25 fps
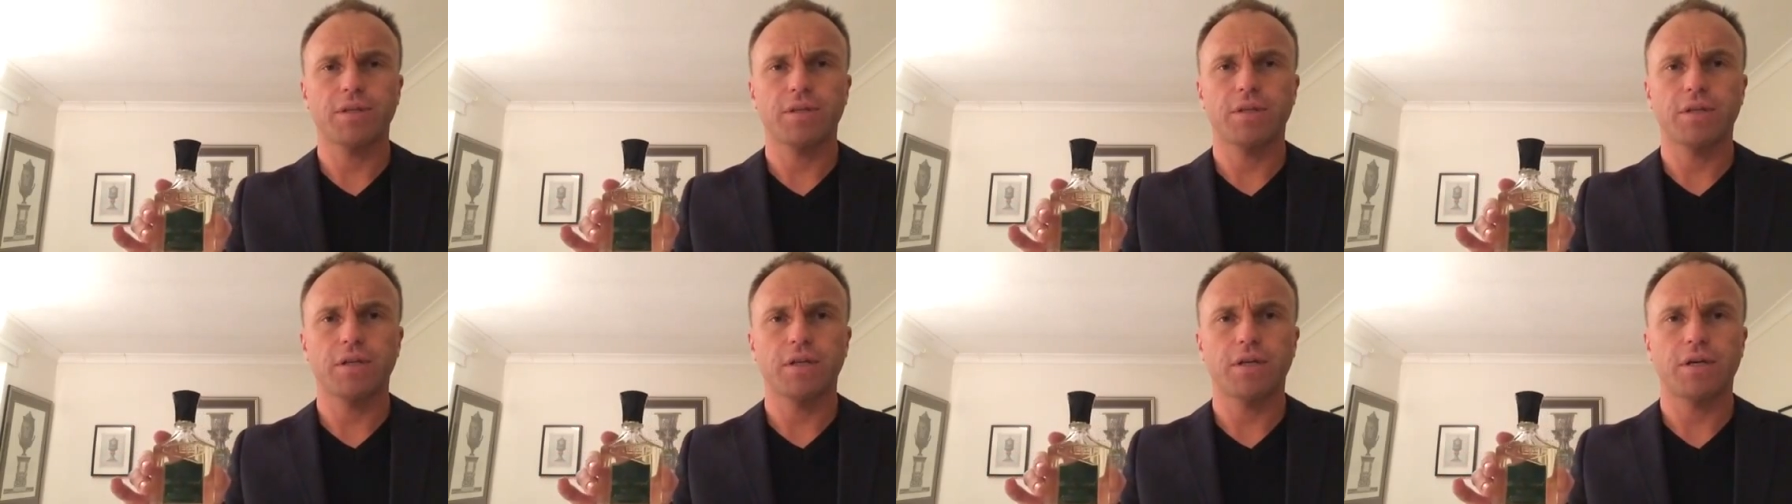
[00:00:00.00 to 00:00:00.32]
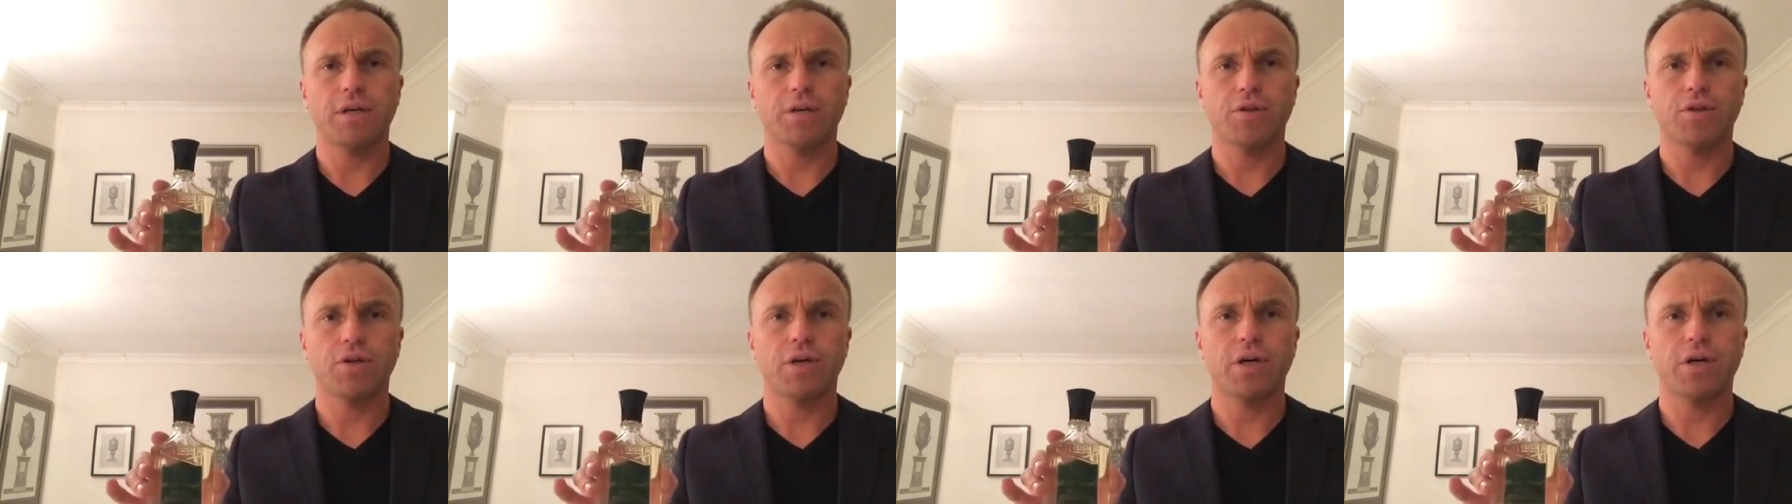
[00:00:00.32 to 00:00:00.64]
in the
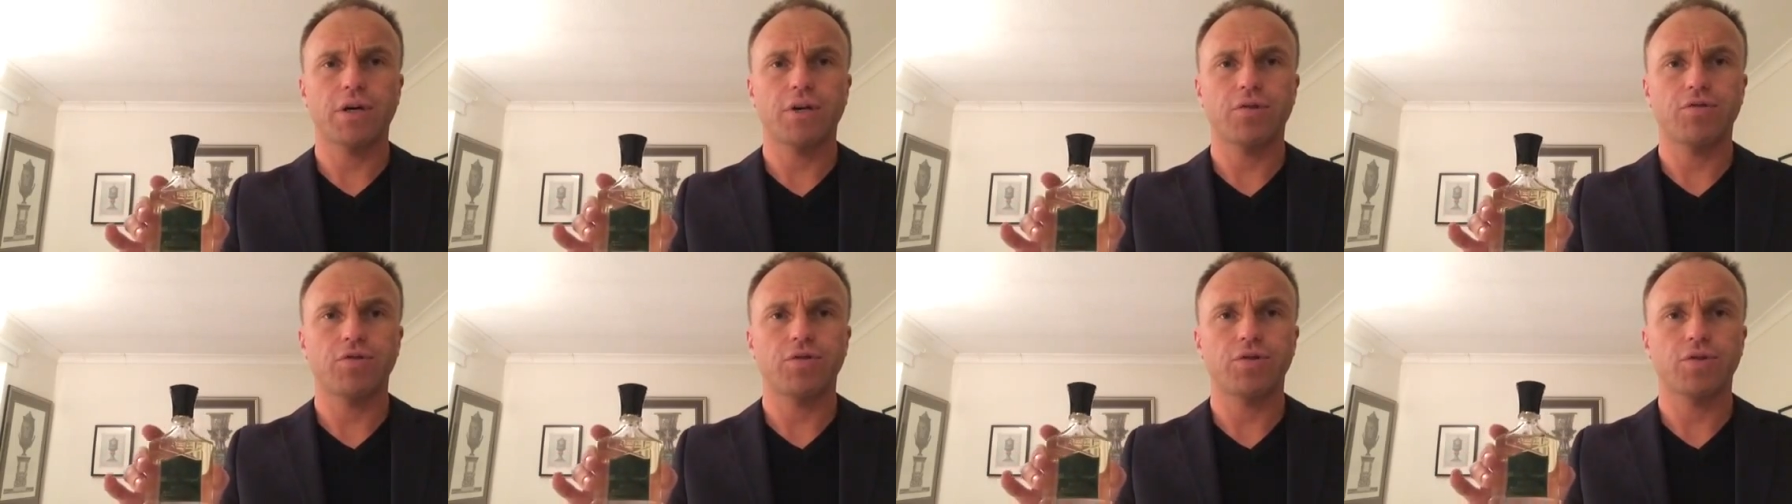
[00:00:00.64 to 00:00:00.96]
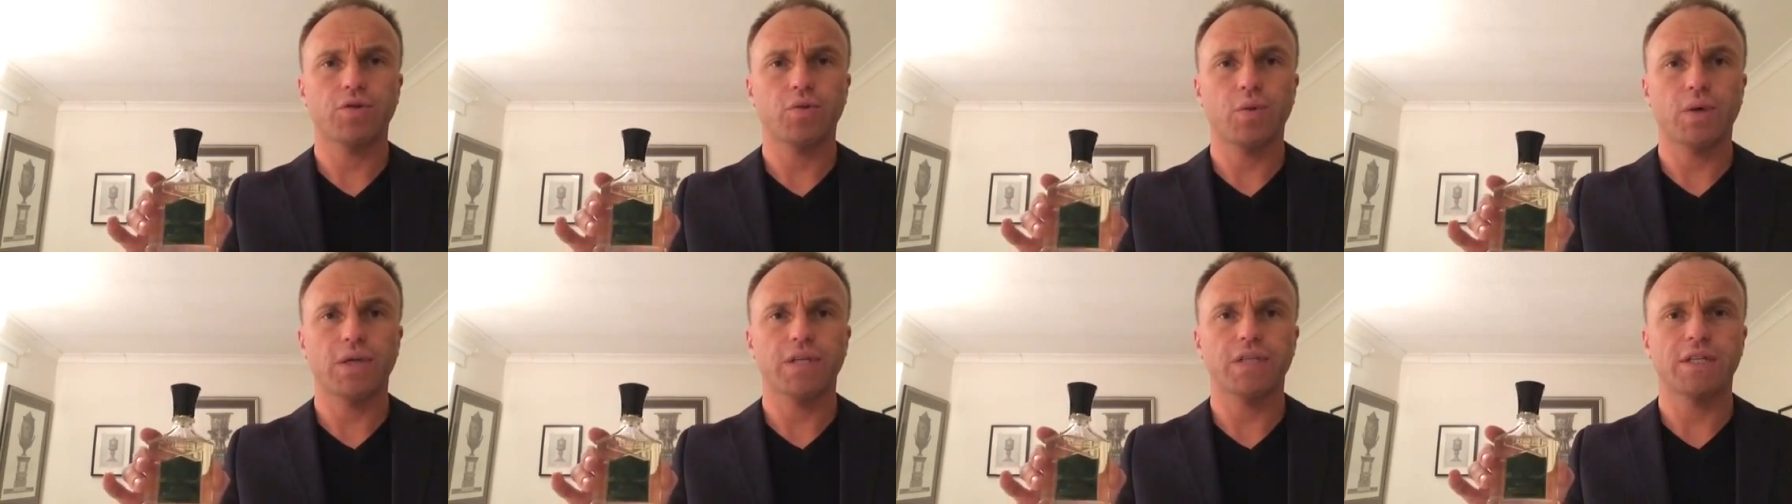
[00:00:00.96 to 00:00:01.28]
larger
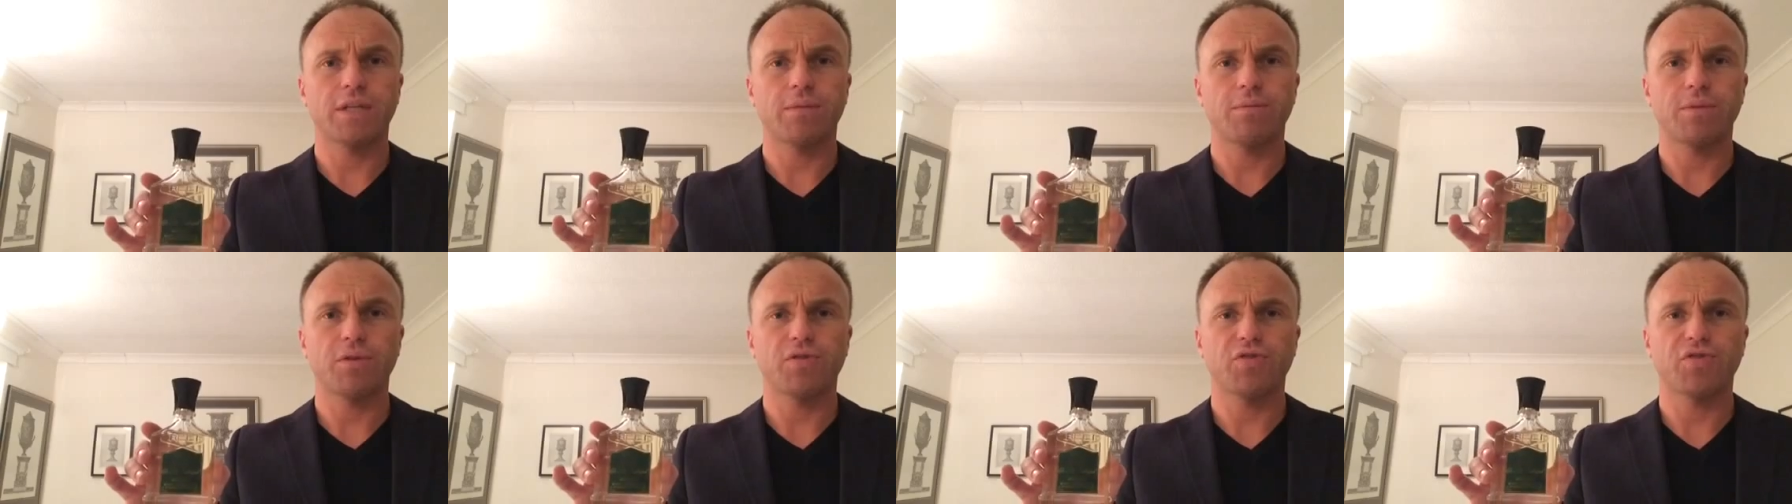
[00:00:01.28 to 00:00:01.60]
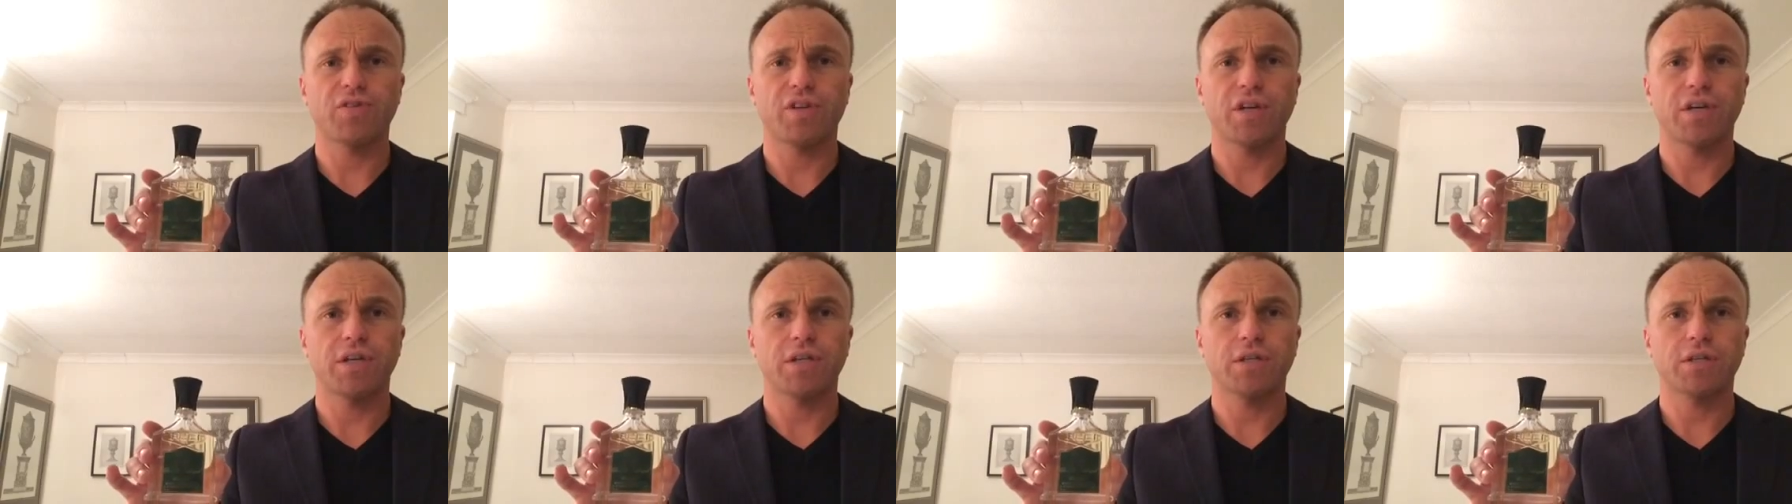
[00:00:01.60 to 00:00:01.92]
120 ml
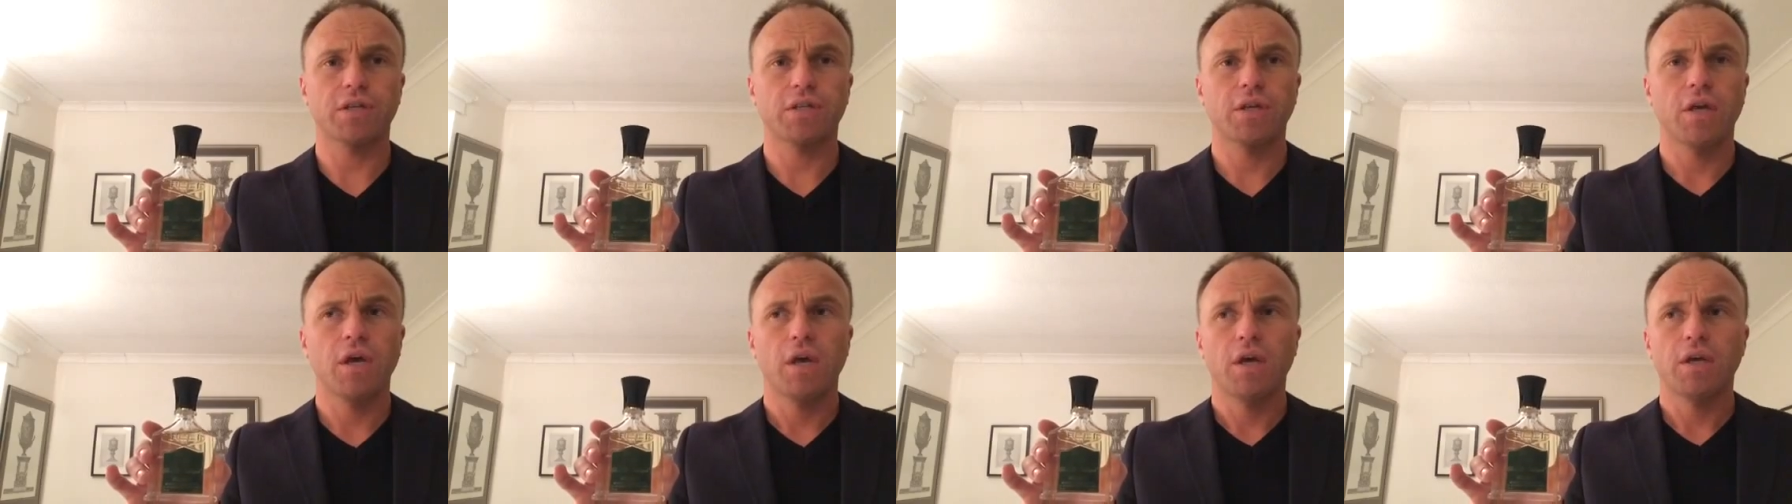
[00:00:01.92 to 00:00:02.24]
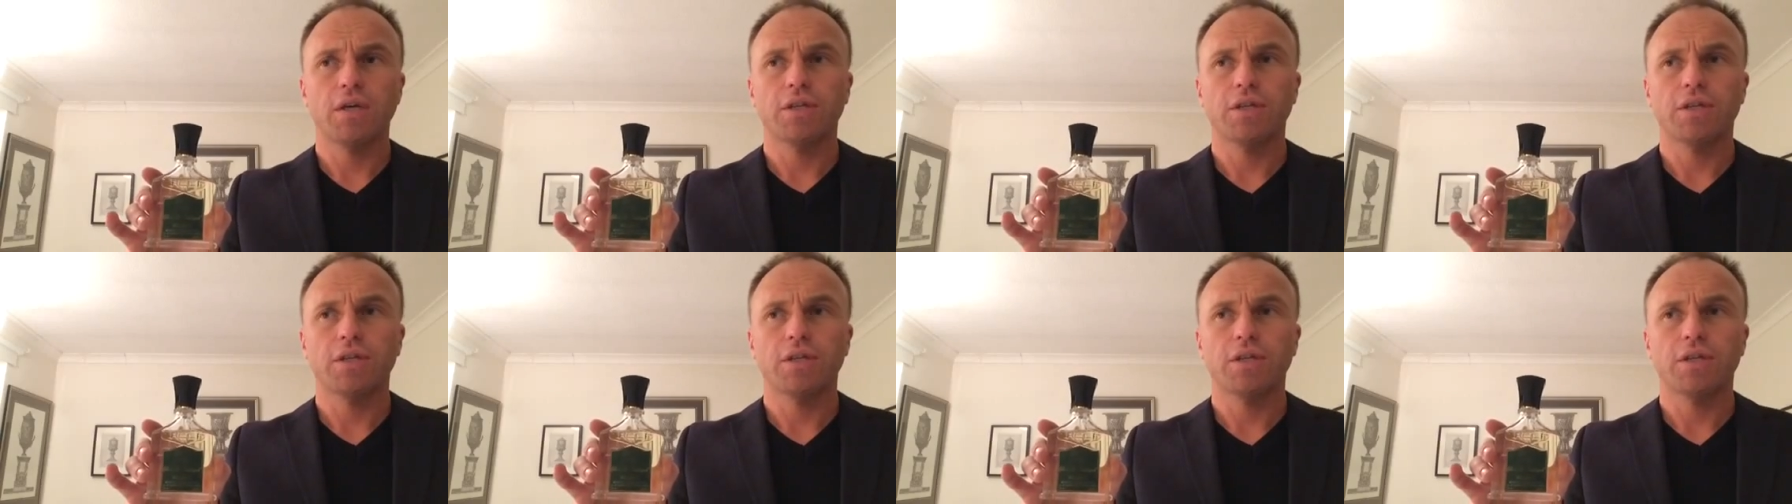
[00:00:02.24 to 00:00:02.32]
size.